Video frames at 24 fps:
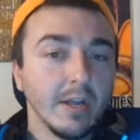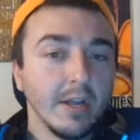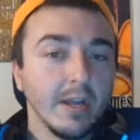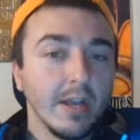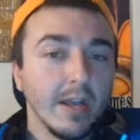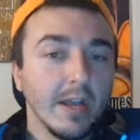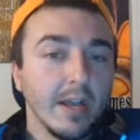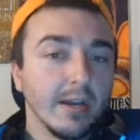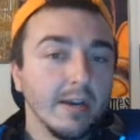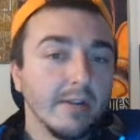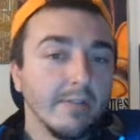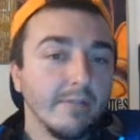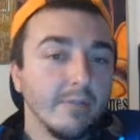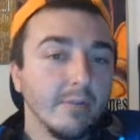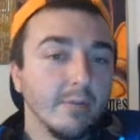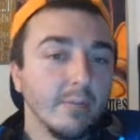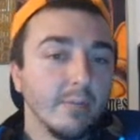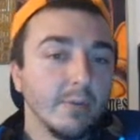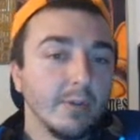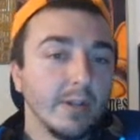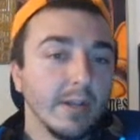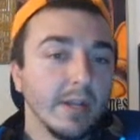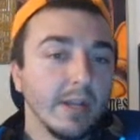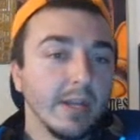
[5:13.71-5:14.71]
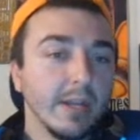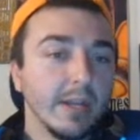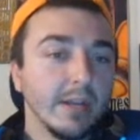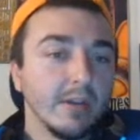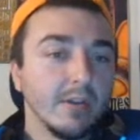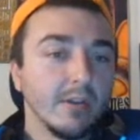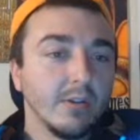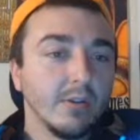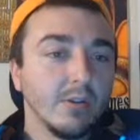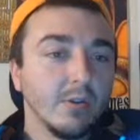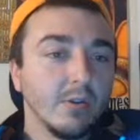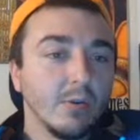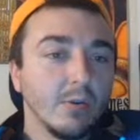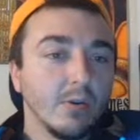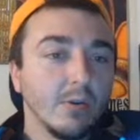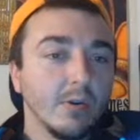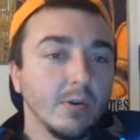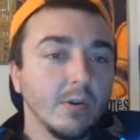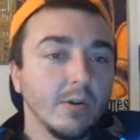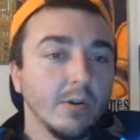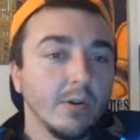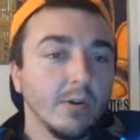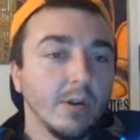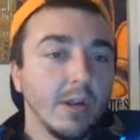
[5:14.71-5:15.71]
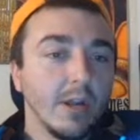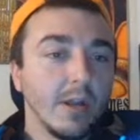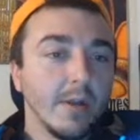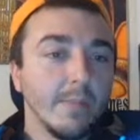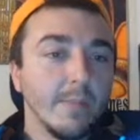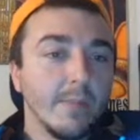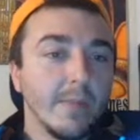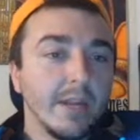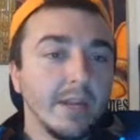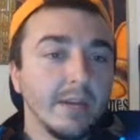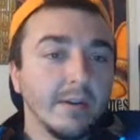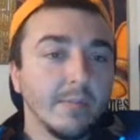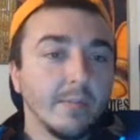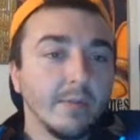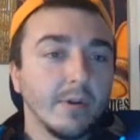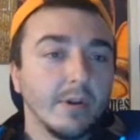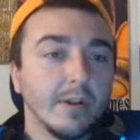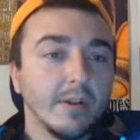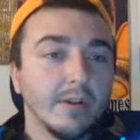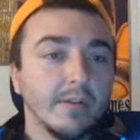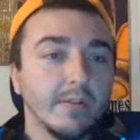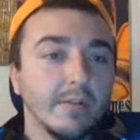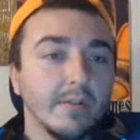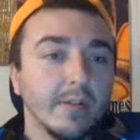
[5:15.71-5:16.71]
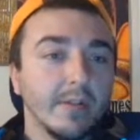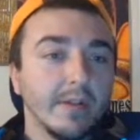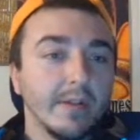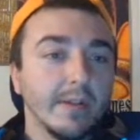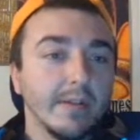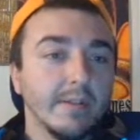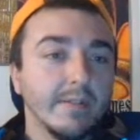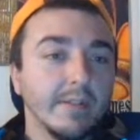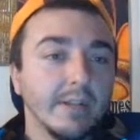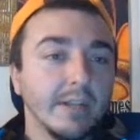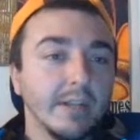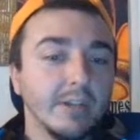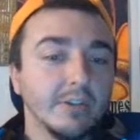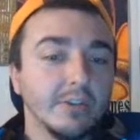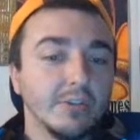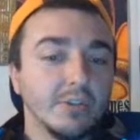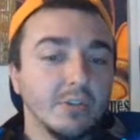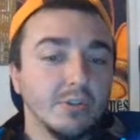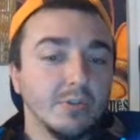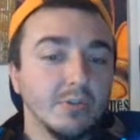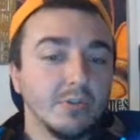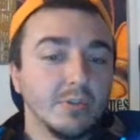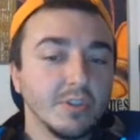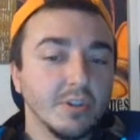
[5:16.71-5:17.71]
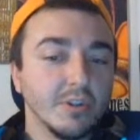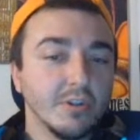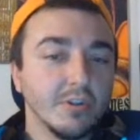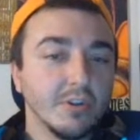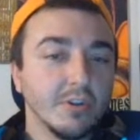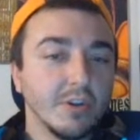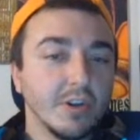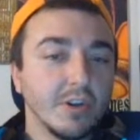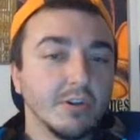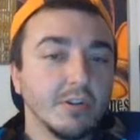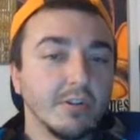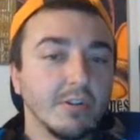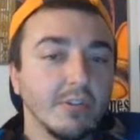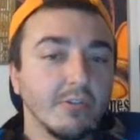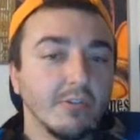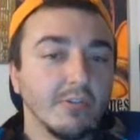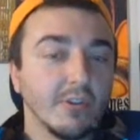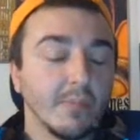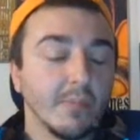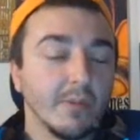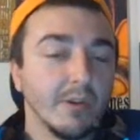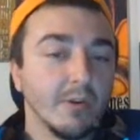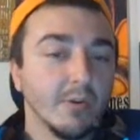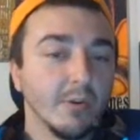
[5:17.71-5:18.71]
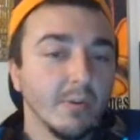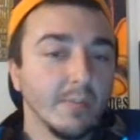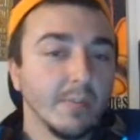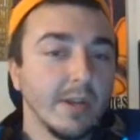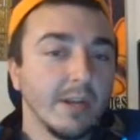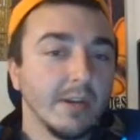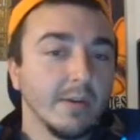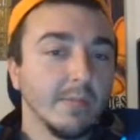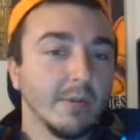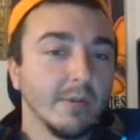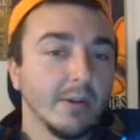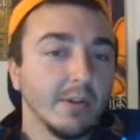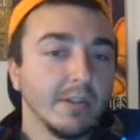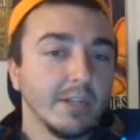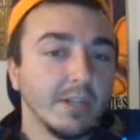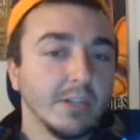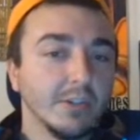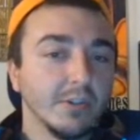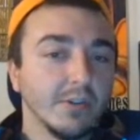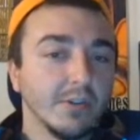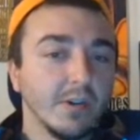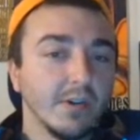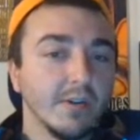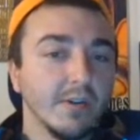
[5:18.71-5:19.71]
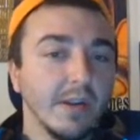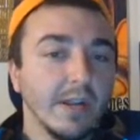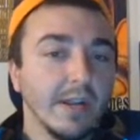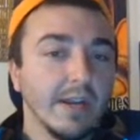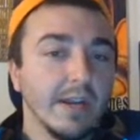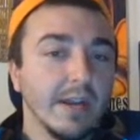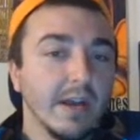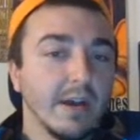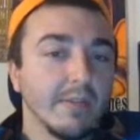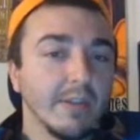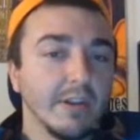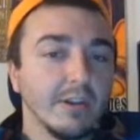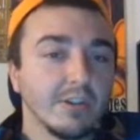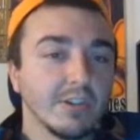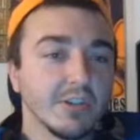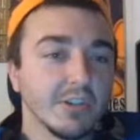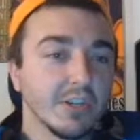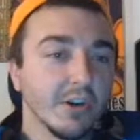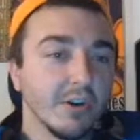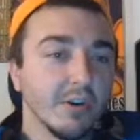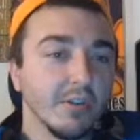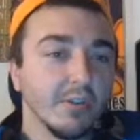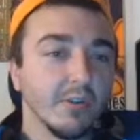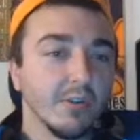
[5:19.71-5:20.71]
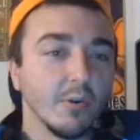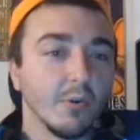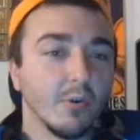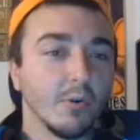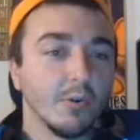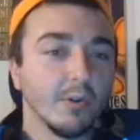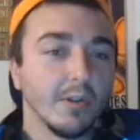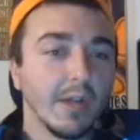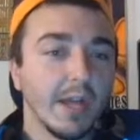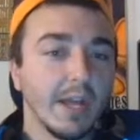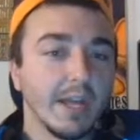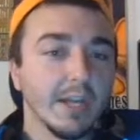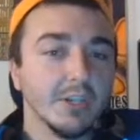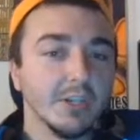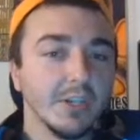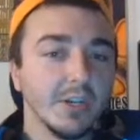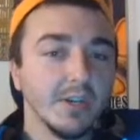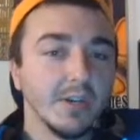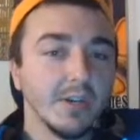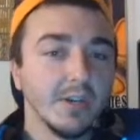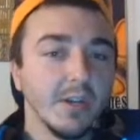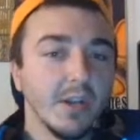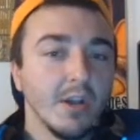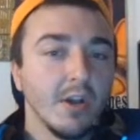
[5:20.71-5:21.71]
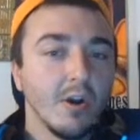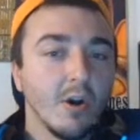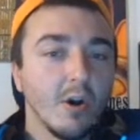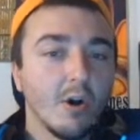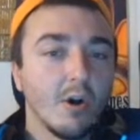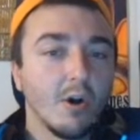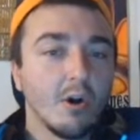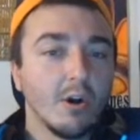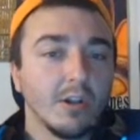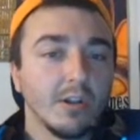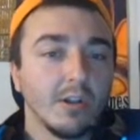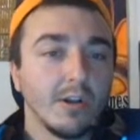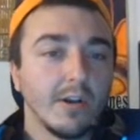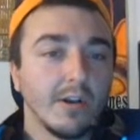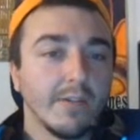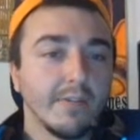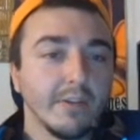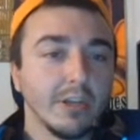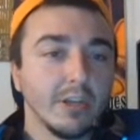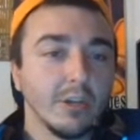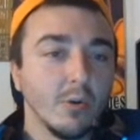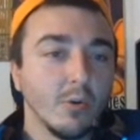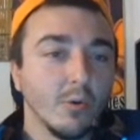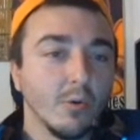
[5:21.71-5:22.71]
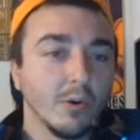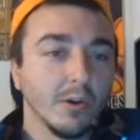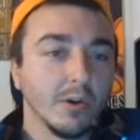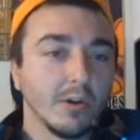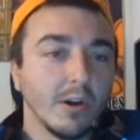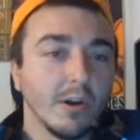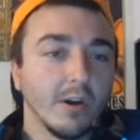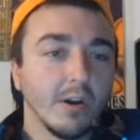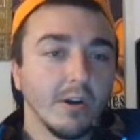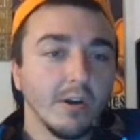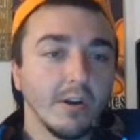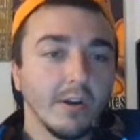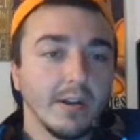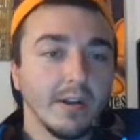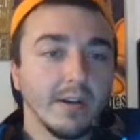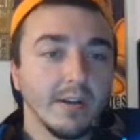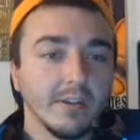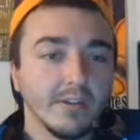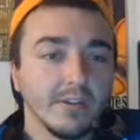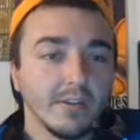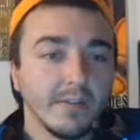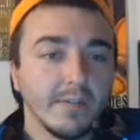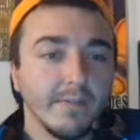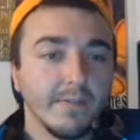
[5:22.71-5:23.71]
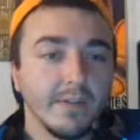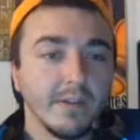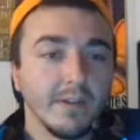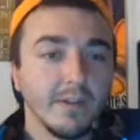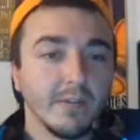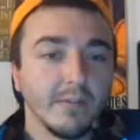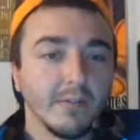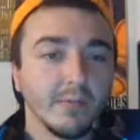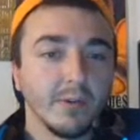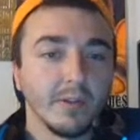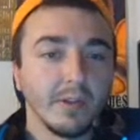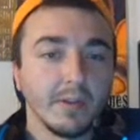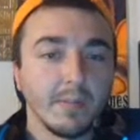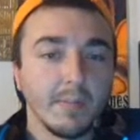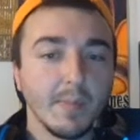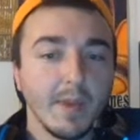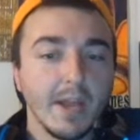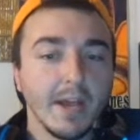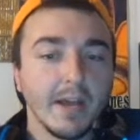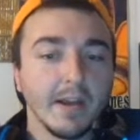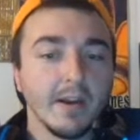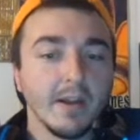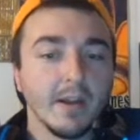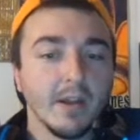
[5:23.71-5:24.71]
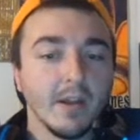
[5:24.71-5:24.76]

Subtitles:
and if you play your Magnamut, then they just use their Dark to summon your Magnamut, they trigger it, and now they just started their whole engine all off of your card, and it just feels really bad.